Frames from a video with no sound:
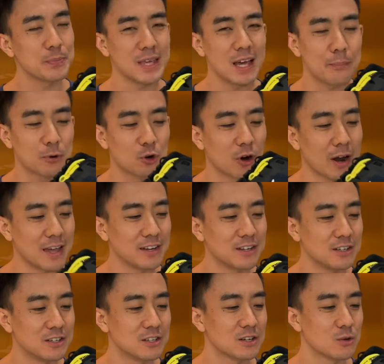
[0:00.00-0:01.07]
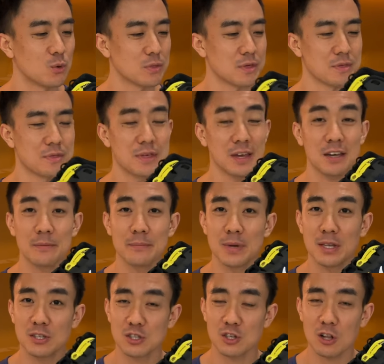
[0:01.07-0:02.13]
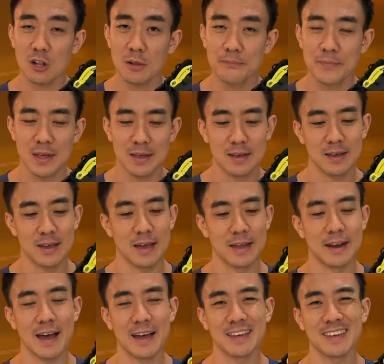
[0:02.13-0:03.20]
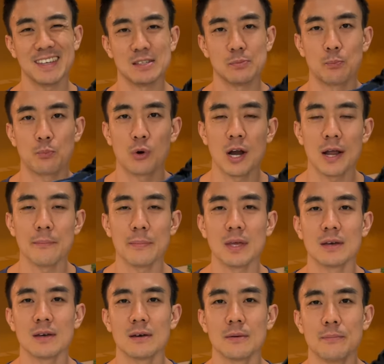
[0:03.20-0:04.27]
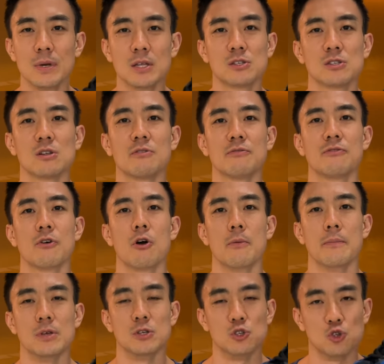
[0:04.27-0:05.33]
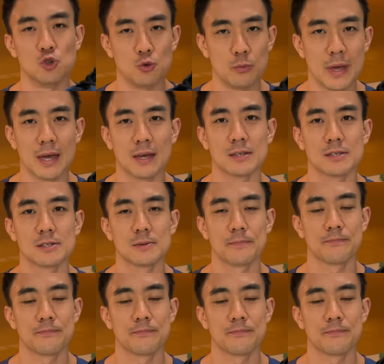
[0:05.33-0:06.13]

upgraded with a thicker midsole and Nike's premier midsole foam ZoomX.